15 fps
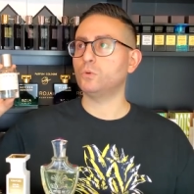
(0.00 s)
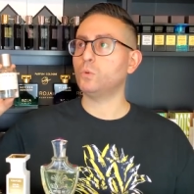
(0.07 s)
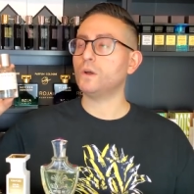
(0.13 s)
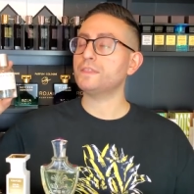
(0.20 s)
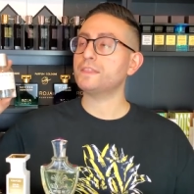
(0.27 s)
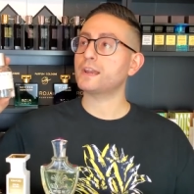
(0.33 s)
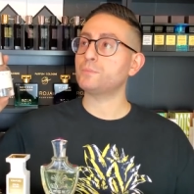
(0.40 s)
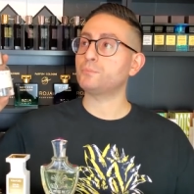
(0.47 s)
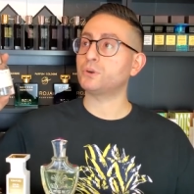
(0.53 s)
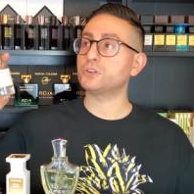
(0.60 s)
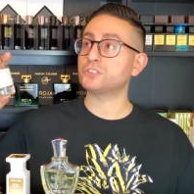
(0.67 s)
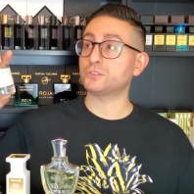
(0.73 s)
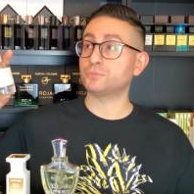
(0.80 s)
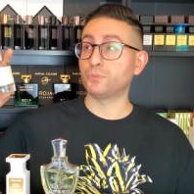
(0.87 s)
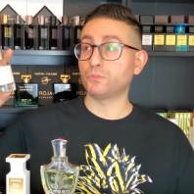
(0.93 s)
the one that I
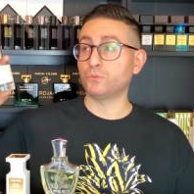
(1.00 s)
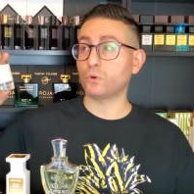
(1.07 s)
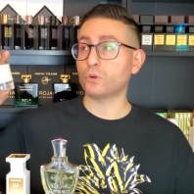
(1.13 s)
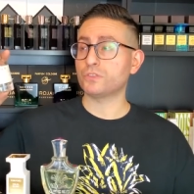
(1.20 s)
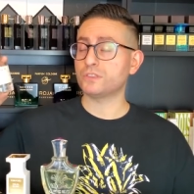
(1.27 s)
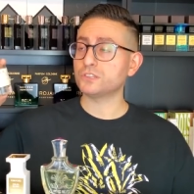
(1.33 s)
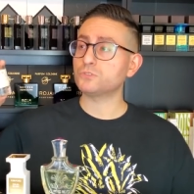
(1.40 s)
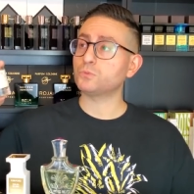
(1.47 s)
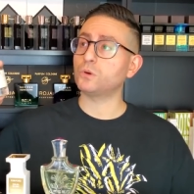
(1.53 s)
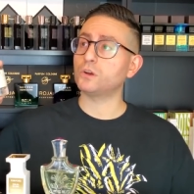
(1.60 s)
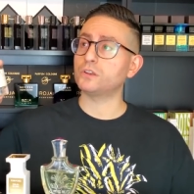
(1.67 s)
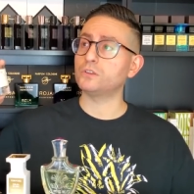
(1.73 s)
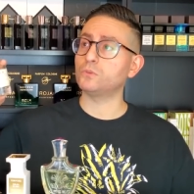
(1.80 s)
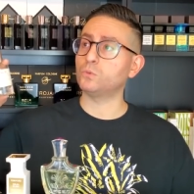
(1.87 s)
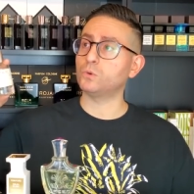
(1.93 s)
purchased before this
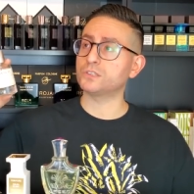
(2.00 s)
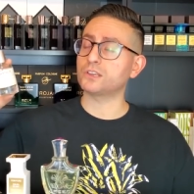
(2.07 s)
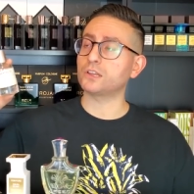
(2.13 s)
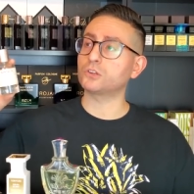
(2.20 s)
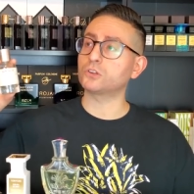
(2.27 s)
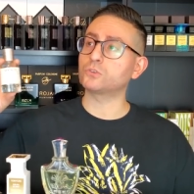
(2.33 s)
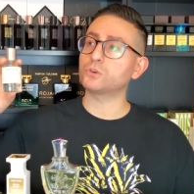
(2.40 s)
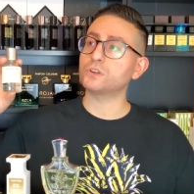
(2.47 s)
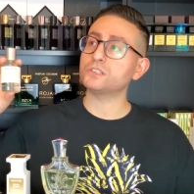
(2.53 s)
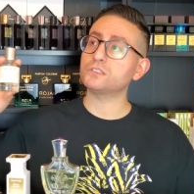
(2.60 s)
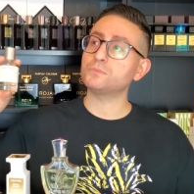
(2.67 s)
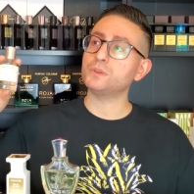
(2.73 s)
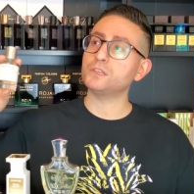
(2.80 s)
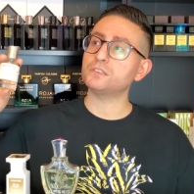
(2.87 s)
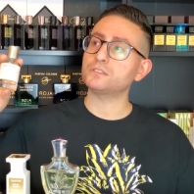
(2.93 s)
one was on
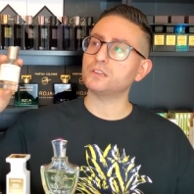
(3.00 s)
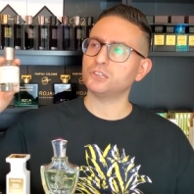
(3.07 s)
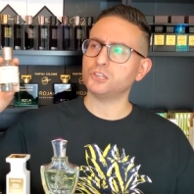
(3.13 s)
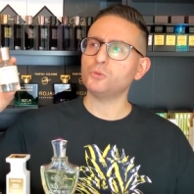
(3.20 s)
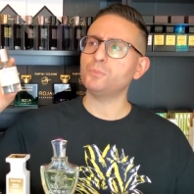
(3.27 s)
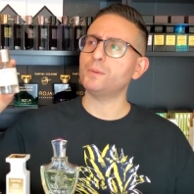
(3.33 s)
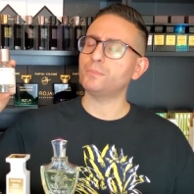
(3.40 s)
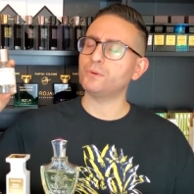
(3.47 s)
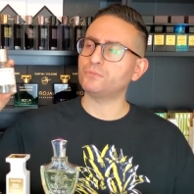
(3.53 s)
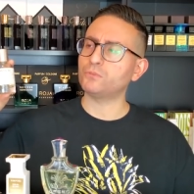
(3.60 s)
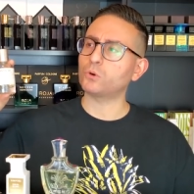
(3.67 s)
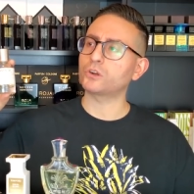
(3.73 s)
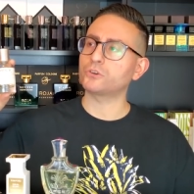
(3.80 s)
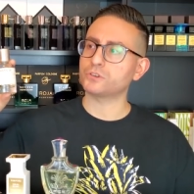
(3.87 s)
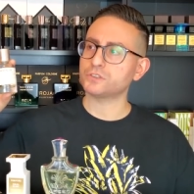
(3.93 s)
Christmas, a little bit
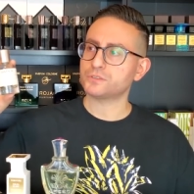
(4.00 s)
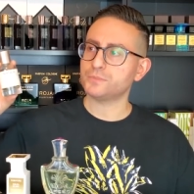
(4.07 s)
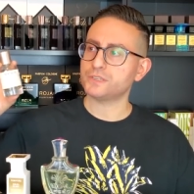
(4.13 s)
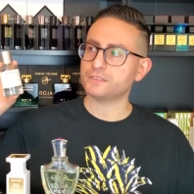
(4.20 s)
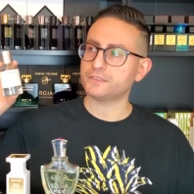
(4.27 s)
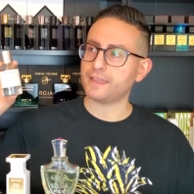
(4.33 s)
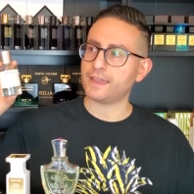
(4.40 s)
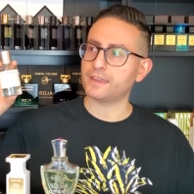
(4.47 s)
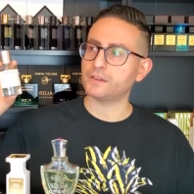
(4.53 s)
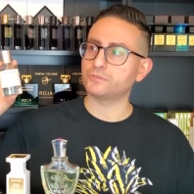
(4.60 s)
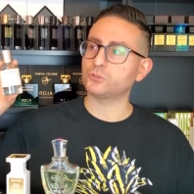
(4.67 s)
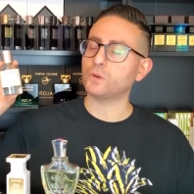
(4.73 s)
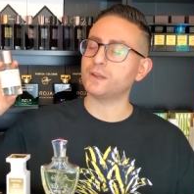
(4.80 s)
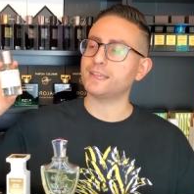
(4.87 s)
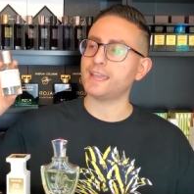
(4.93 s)
before Christmas Day
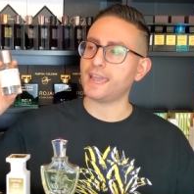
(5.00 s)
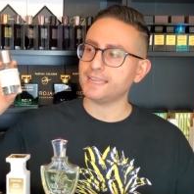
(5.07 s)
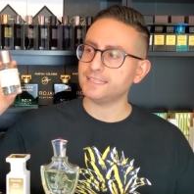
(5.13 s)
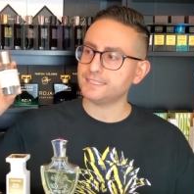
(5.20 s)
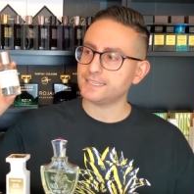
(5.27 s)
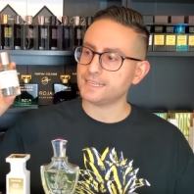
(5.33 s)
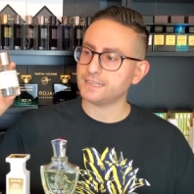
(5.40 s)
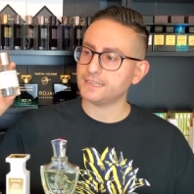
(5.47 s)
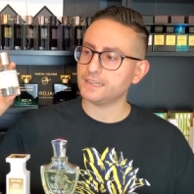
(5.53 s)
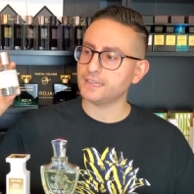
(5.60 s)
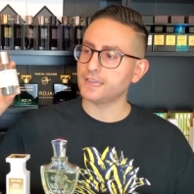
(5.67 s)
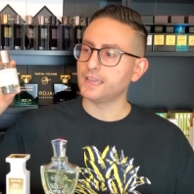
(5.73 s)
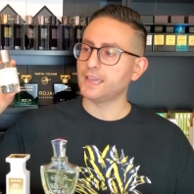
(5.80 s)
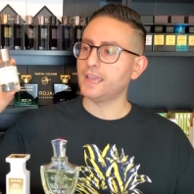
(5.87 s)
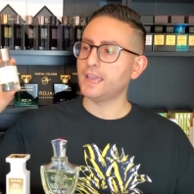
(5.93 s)
of twenty
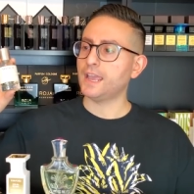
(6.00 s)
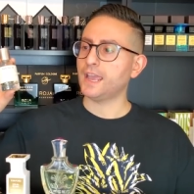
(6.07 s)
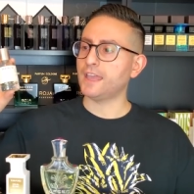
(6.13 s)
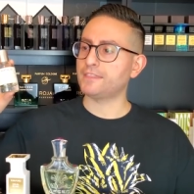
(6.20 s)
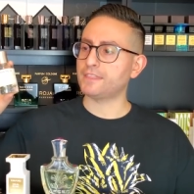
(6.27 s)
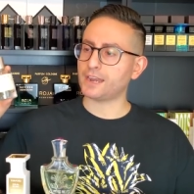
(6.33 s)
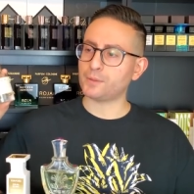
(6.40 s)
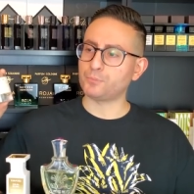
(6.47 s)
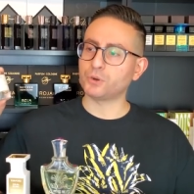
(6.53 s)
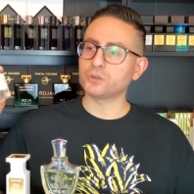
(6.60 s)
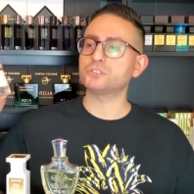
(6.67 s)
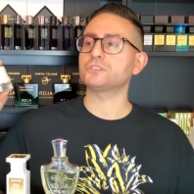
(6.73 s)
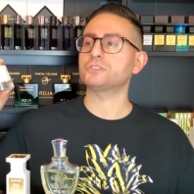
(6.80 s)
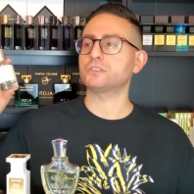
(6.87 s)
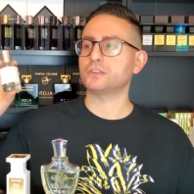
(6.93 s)
eighteen. And then I
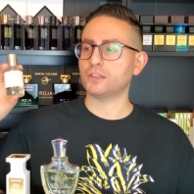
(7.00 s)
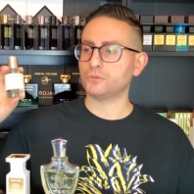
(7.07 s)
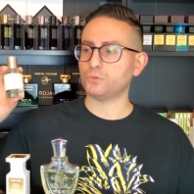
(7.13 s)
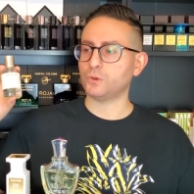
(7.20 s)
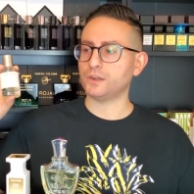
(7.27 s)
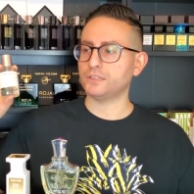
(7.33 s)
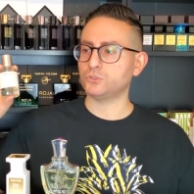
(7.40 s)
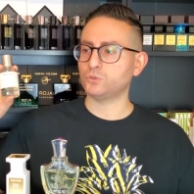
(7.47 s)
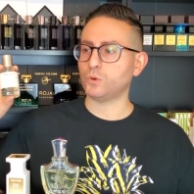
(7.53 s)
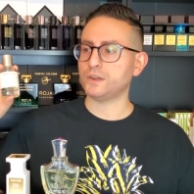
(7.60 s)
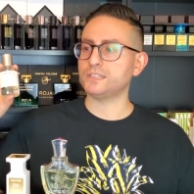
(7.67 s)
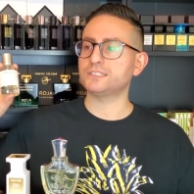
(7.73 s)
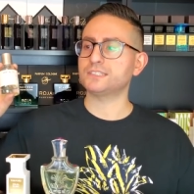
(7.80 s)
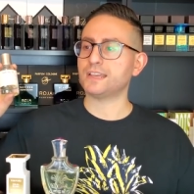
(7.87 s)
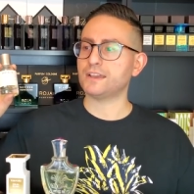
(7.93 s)
purchased another one in
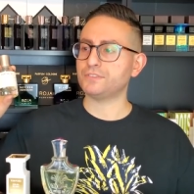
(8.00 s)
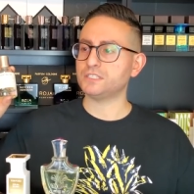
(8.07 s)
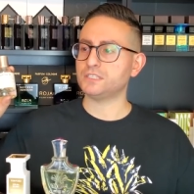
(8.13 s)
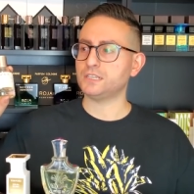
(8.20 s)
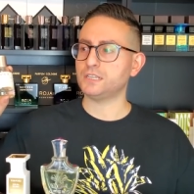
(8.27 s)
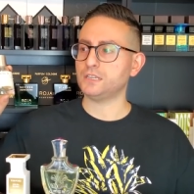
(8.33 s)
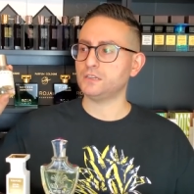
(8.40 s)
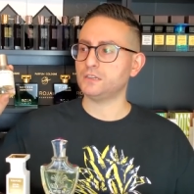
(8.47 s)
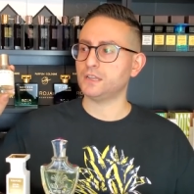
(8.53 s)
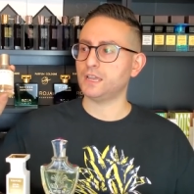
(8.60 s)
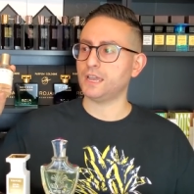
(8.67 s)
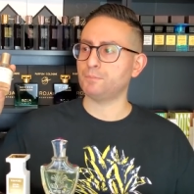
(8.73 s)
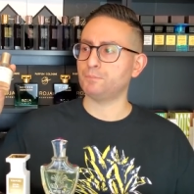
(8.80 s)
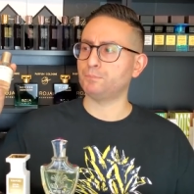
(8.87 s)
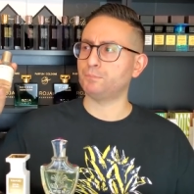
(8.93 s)
twenty
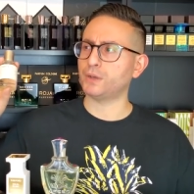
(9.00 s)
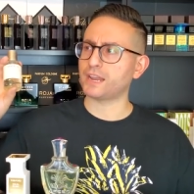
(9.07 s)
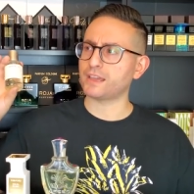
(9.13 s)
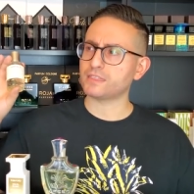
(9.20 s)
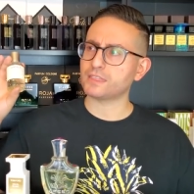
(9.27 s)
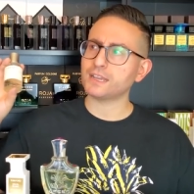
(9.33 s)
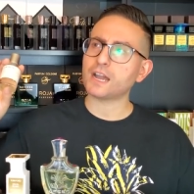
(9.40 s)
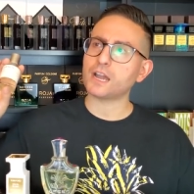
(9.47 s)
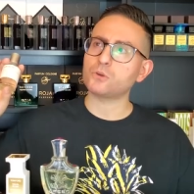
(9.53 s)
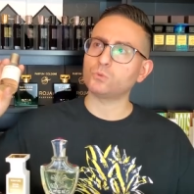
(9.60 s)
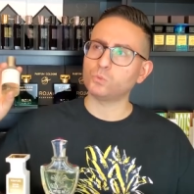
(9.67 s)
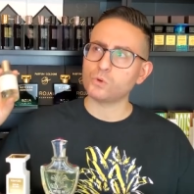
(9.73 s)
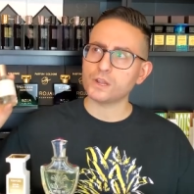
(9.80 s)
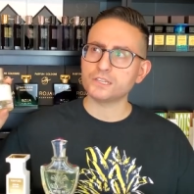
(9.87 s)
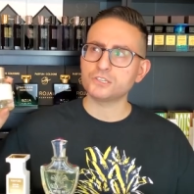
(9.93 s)
seventeen, but I think I
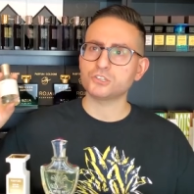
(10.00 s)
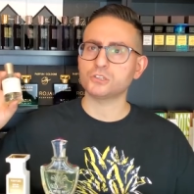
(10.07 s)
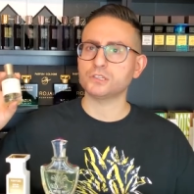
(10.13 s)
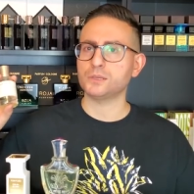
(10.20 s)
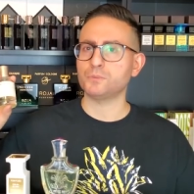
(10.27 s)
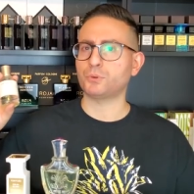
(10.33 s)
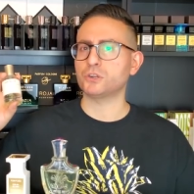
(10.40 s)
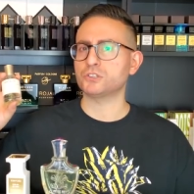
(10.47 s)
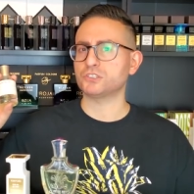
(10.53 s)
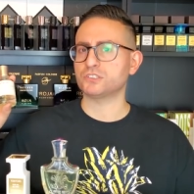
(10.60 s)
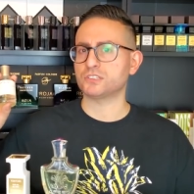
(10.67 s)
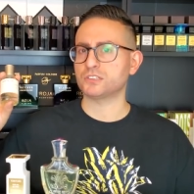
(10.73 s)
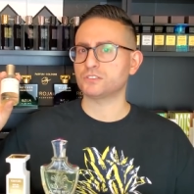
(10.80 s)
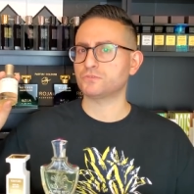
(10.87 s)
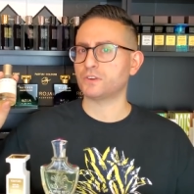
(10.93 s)
originally
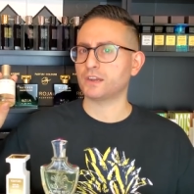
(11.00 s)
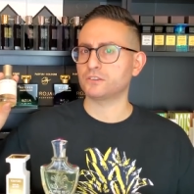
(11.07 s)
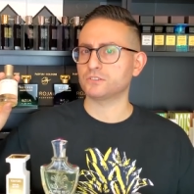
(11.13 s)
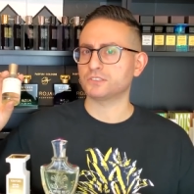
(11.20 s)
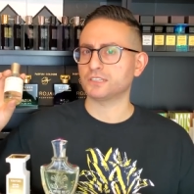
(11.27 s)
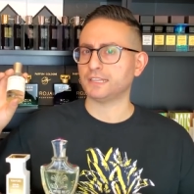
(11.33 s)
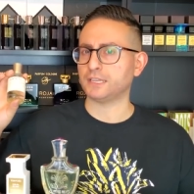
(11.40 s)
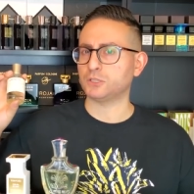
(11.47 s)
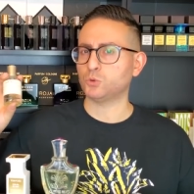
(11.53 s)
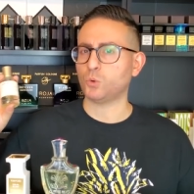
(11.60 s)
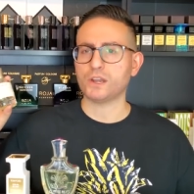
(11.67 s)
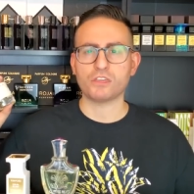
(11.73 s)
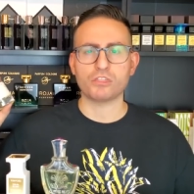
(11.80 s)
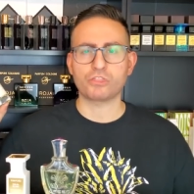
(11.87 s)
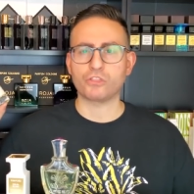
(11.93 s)
purchased this fragrance in like
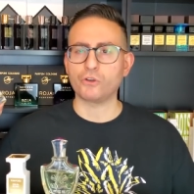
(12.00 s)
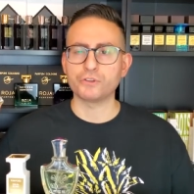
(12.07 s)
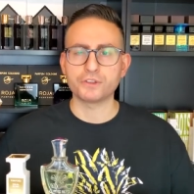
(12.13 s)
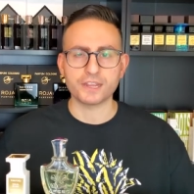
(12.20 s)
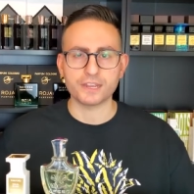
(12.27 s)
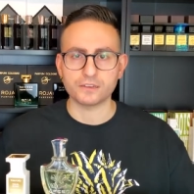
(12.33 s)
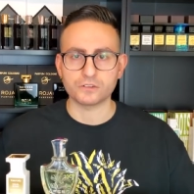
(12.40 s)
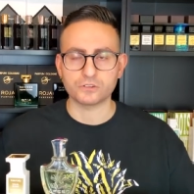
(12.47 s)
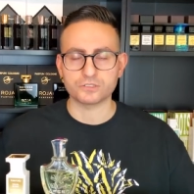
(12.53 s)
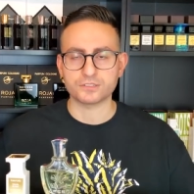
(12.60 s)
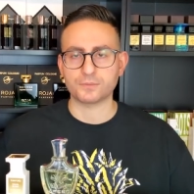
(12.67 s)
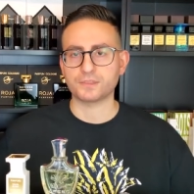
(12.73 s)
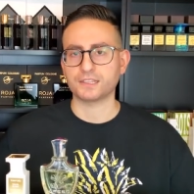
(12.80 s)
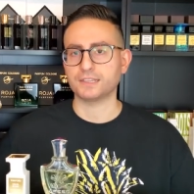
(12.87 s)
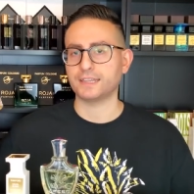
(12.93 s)
twenty thirteen or
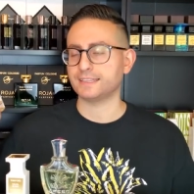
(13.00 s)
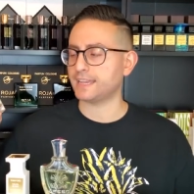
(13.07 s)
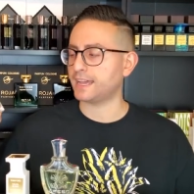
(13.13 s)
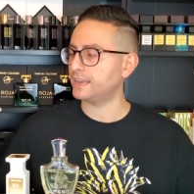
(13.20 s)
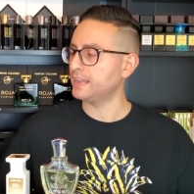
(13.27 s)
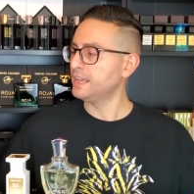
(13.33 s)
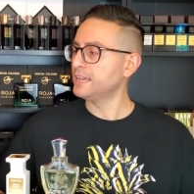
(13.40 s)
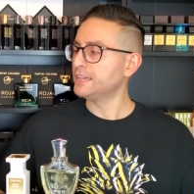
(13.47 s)
something like that.